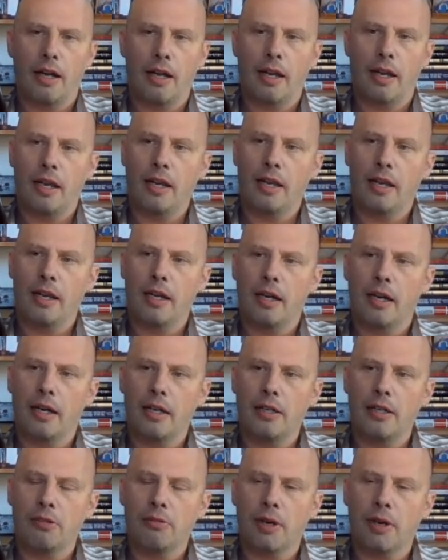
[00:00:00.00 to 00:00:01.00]
the
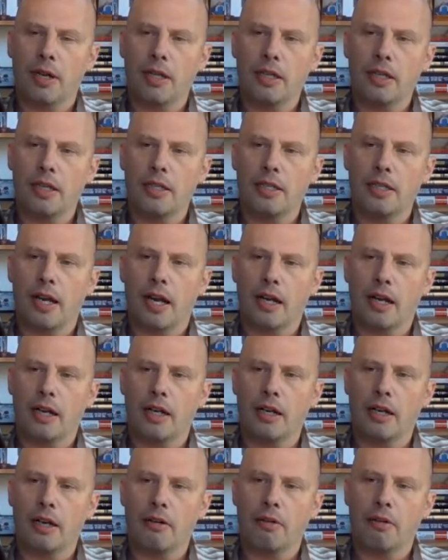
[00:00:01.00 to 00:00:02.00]
Israeli attack
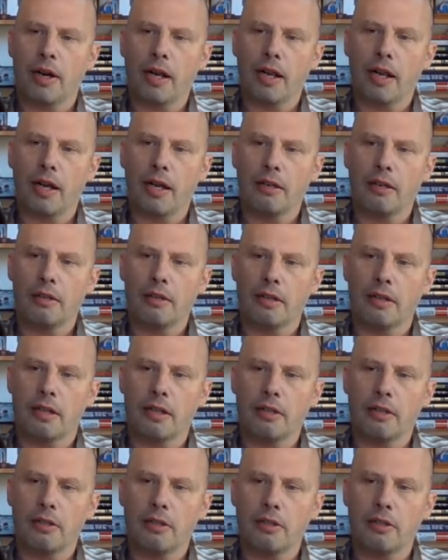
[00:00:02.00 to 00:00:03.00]
on Iran,
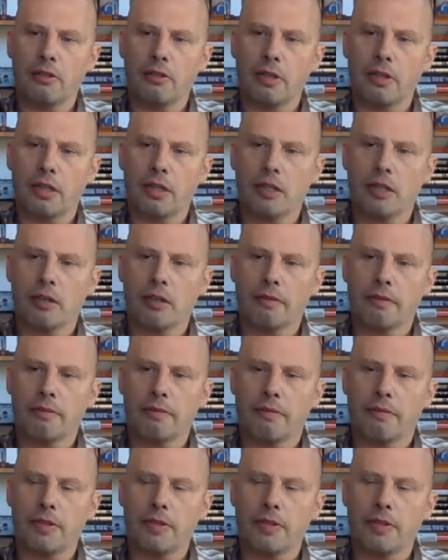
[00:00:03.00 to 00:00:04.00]
their nuclear
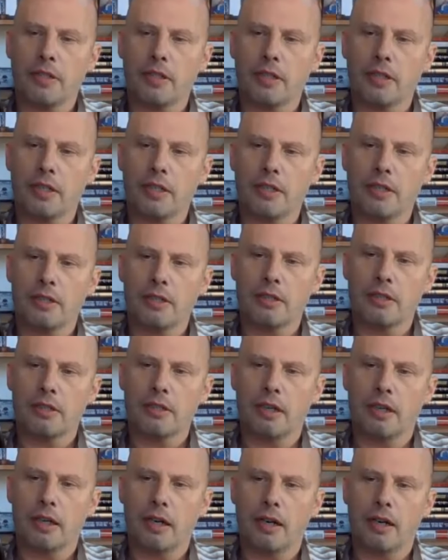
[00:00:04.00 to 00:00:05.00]

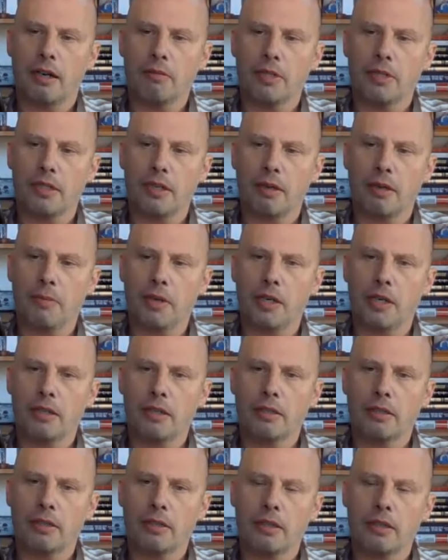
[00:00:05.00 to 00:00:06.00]
facilities, was
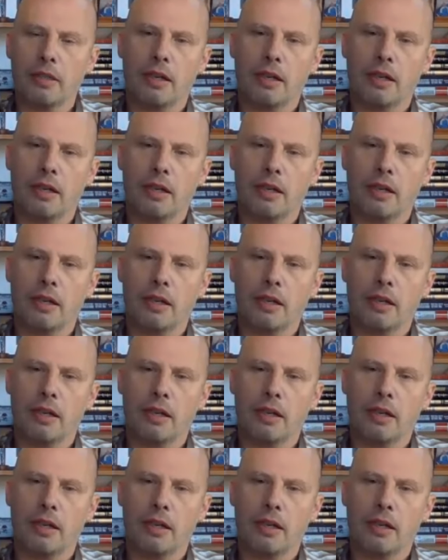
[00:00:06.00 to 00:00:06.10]
imminent,